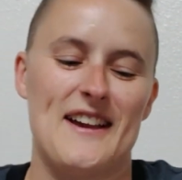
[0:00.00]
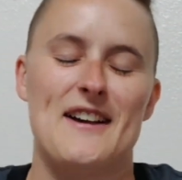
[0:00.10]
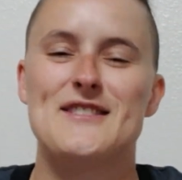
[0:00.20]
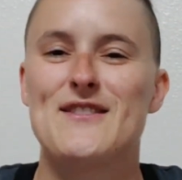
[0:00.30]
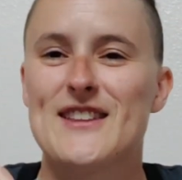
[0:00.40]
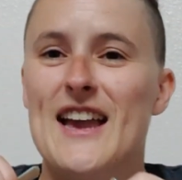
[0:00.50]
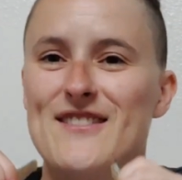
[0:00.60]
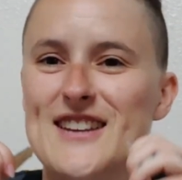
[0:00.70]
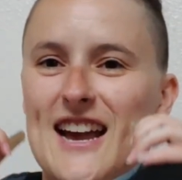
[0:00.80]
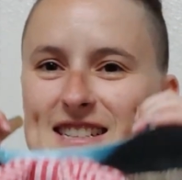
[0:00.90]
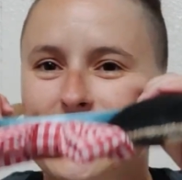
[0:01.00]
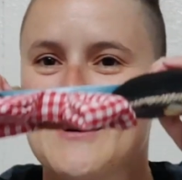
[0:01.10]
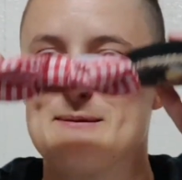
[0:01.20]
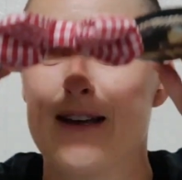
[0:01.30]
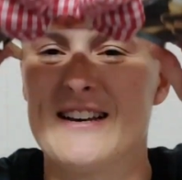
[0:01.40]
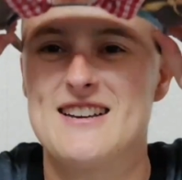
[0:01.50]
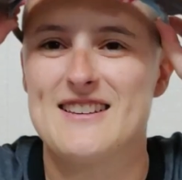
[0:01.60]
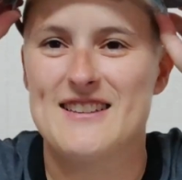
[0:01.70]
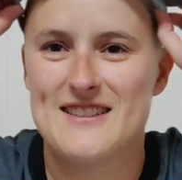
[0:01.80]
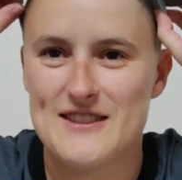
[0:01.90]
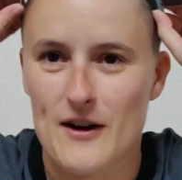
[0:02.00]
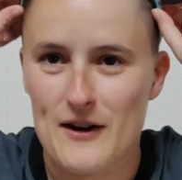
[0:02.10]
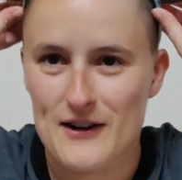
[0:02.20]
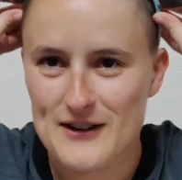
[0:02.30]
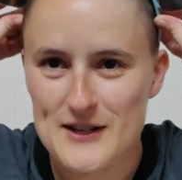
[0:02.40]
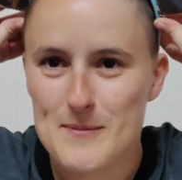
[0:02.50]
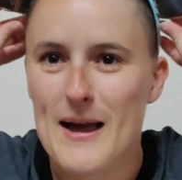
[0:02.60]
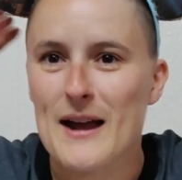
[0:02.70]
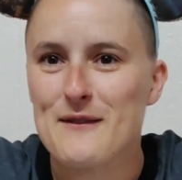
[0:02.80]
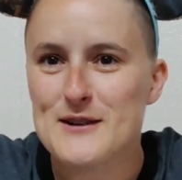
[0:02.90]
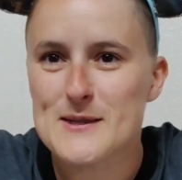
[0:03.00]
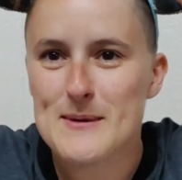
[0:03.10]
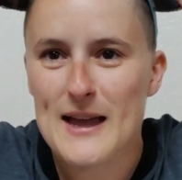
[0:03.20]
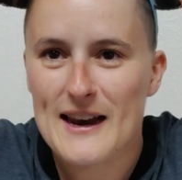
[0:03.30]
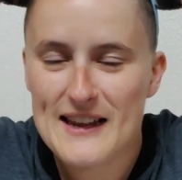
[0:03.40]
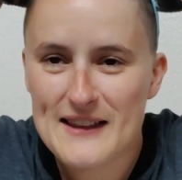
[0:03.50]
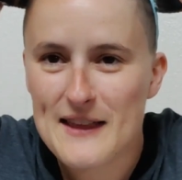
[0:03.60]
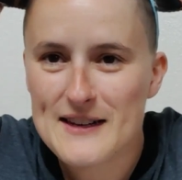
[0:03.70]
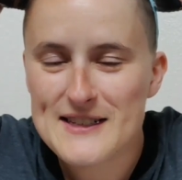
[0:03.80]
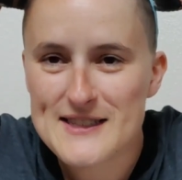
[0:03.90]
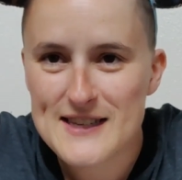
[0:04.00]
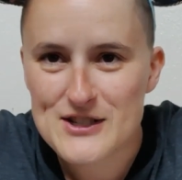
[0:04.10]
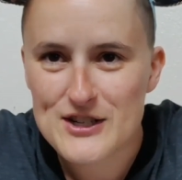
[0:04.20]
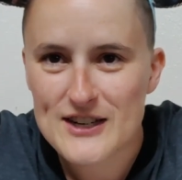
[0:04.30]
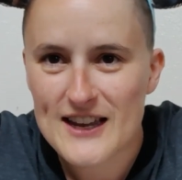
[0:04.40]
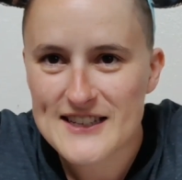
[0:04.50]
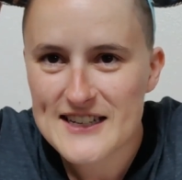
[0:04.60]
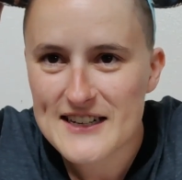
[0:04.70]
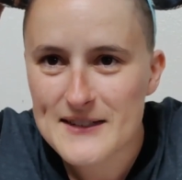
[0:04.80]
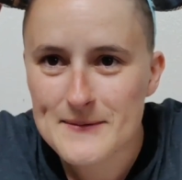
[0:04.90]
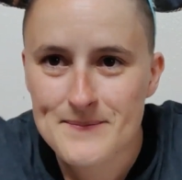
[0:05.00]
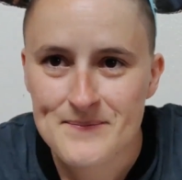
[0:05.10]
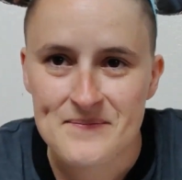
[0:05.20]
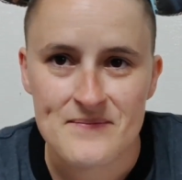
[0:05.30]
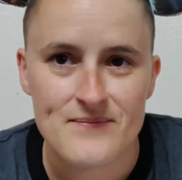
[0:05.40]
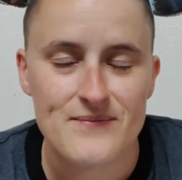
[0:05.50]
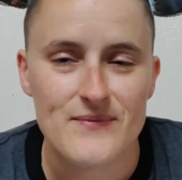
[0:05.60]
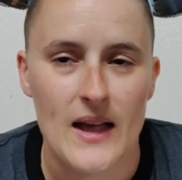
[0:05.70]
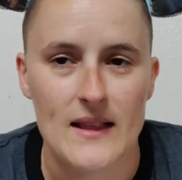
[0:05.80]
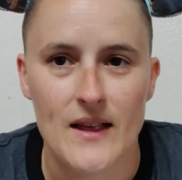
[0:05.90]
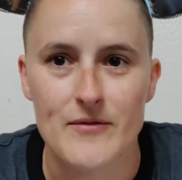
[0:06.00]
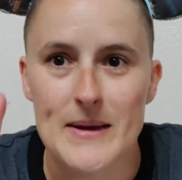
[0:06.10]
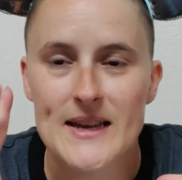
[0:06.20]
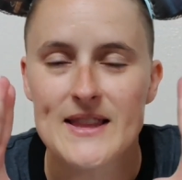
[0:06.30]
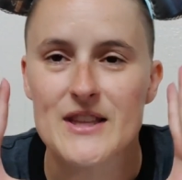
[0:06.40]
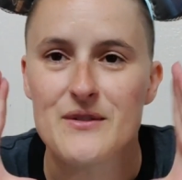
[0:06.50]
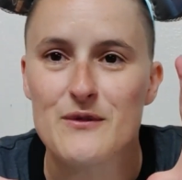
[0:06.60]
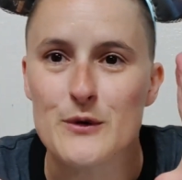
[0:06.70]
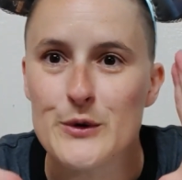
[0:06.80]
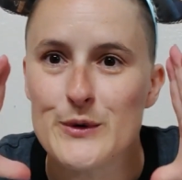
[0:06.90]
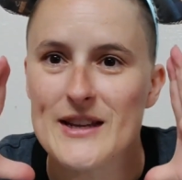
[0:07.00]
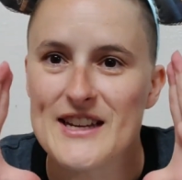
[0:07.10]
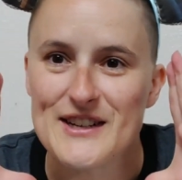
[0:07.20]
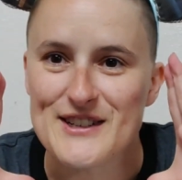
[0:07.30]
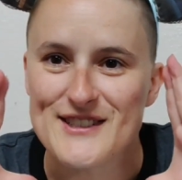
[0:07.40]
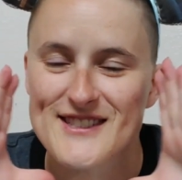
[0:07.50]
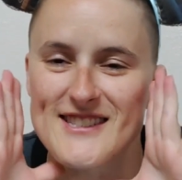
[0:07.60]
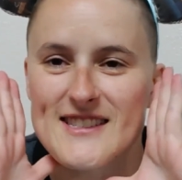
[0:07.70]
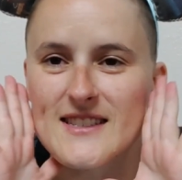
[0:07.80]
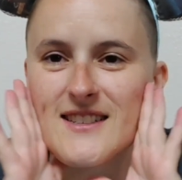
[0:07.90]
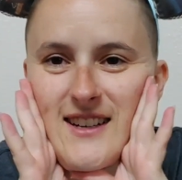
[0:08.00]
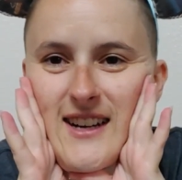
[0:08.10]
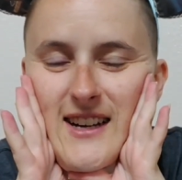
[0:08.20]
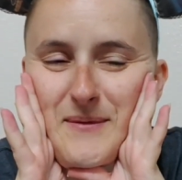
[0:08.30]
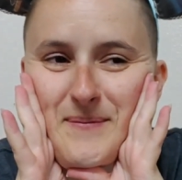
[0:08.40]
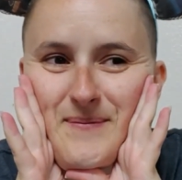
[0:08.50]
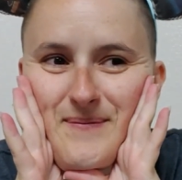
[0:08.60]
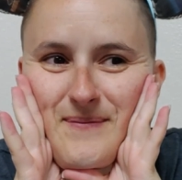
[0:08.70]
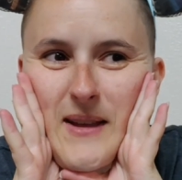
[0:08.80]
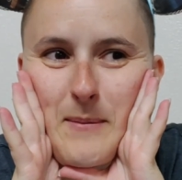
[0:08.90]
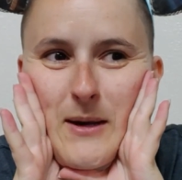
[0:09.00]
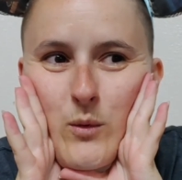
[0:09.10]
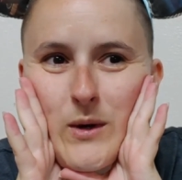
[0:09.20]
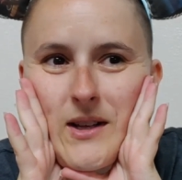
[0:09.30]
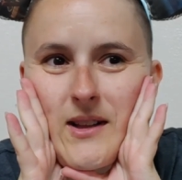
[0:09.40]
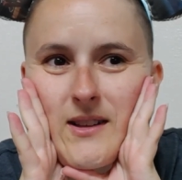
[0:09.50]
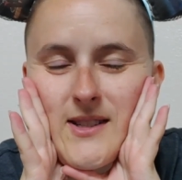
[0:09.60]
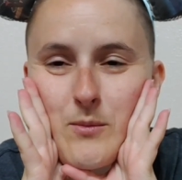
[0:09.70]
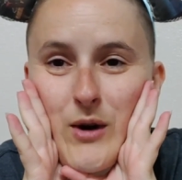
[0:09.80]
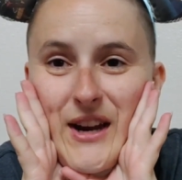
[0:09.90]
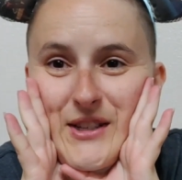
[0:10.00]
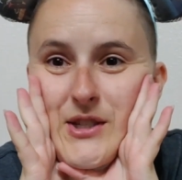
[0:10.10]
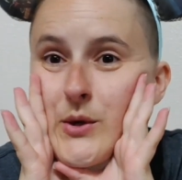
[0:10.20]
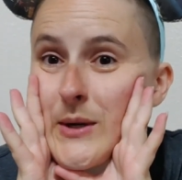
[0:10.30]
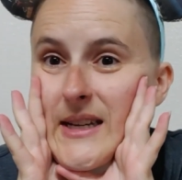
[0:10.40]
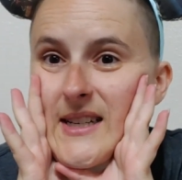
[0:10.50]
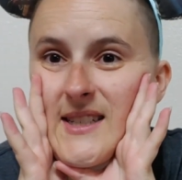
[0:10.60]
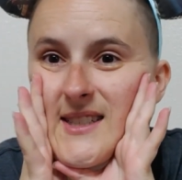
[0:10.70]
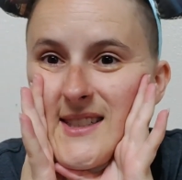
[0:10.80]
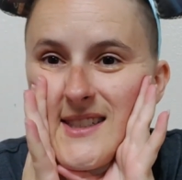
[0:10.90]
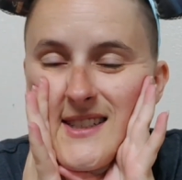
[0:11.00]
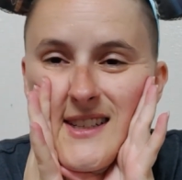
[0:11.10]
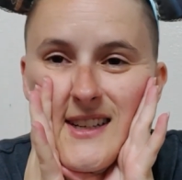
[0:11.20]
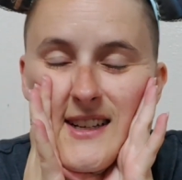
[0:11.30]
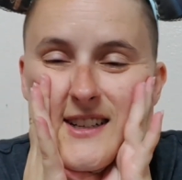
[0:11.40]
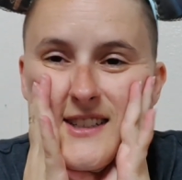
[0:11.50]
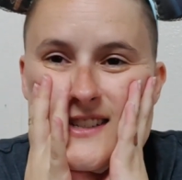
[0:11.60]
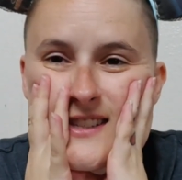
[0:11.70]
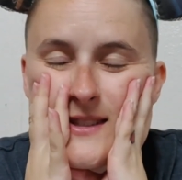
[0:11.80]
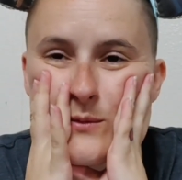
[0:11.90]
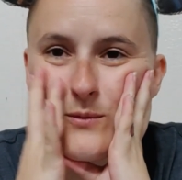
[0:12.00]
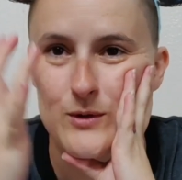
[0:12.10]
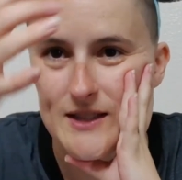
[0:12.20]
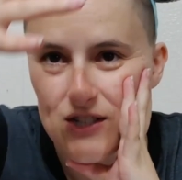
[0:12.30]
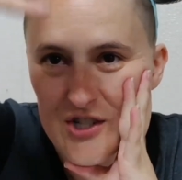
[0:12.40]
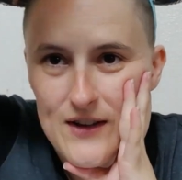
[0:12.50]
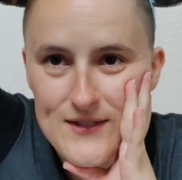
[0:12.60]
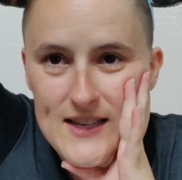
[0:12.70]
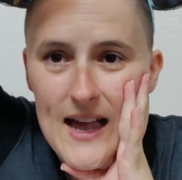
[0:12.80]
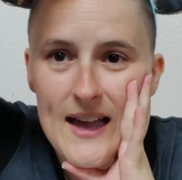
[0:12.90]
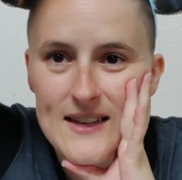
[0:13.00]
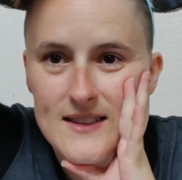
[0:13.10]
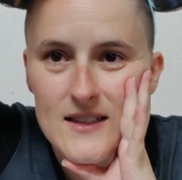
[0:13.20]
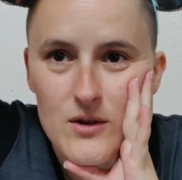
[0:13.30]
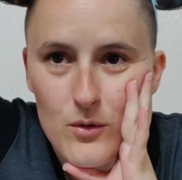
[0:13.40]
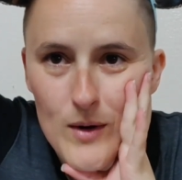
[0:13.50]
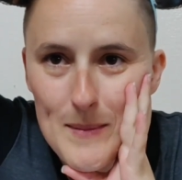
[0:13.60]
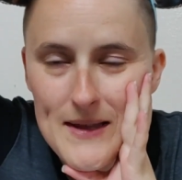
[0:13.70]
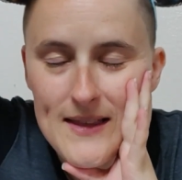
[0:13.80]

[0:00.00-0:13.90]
I'll definitely have to add some uh, yarn onto the back for spaghetti. That is such a good idea. I love making the food ears. Um, I made Will some ratatouille ears with the chef's hat and little Remy